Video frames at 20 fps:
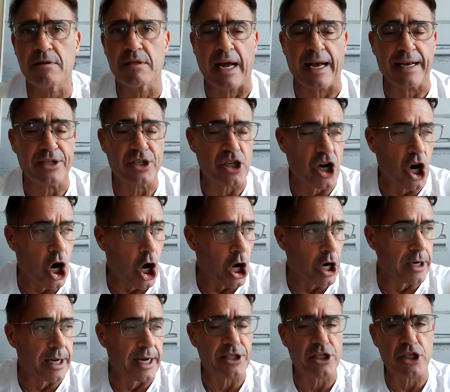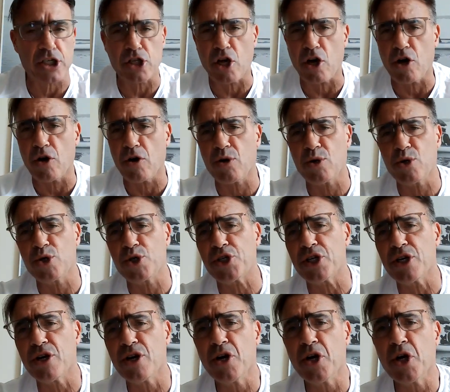nice car, nice
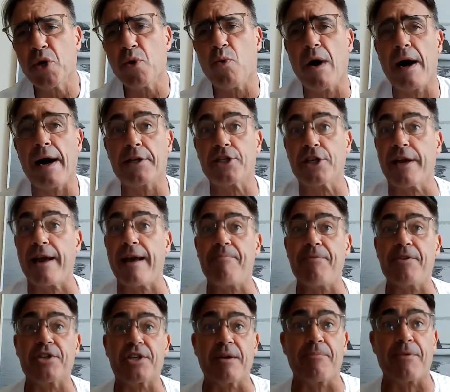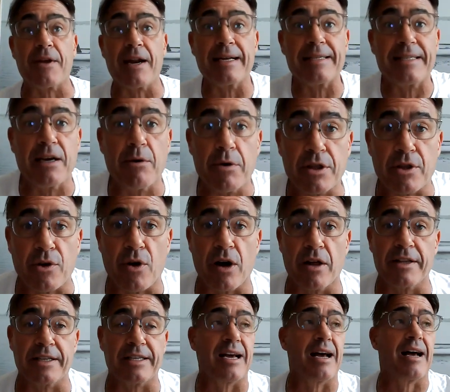clothes, watch, again, something I deal with
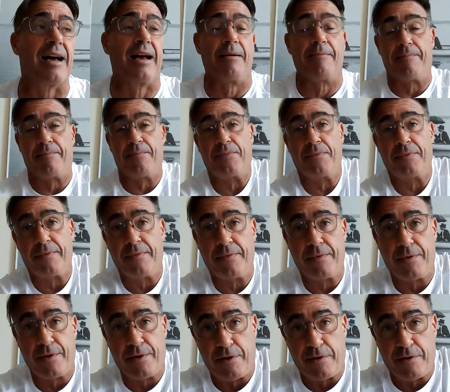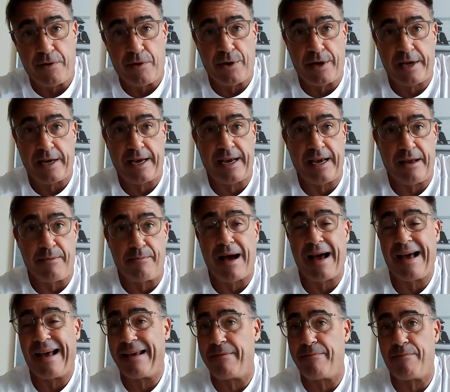all the time, okay, in
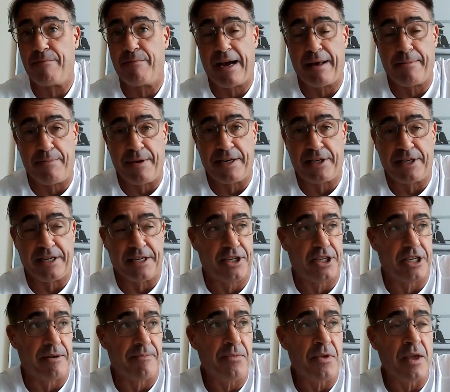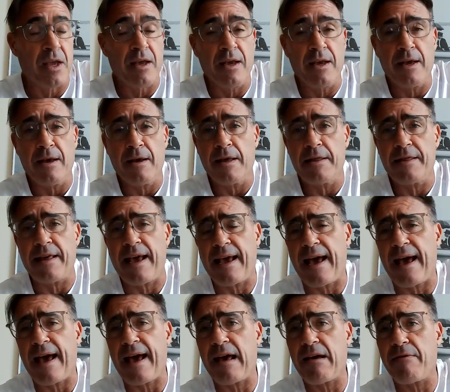my business.
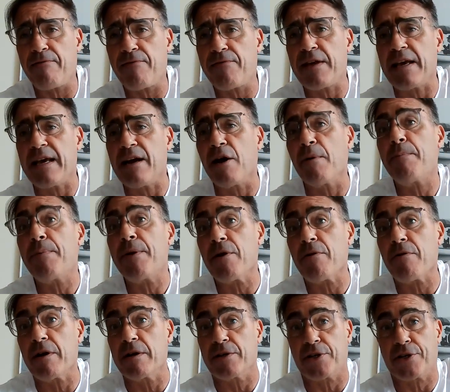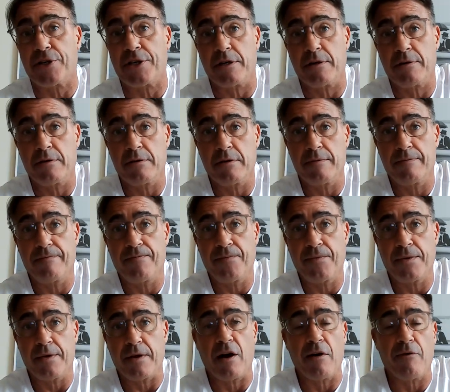They have the appearance
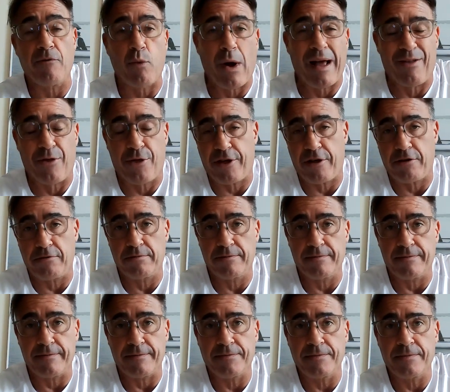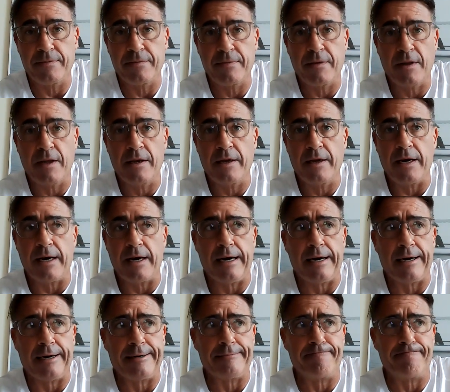of wealth,
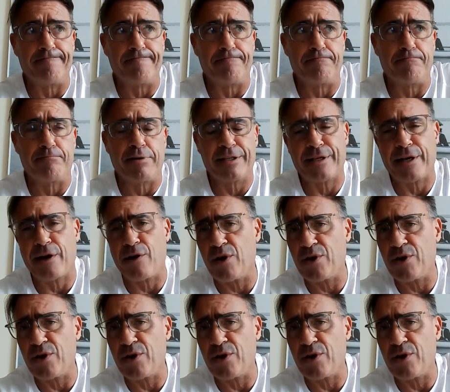but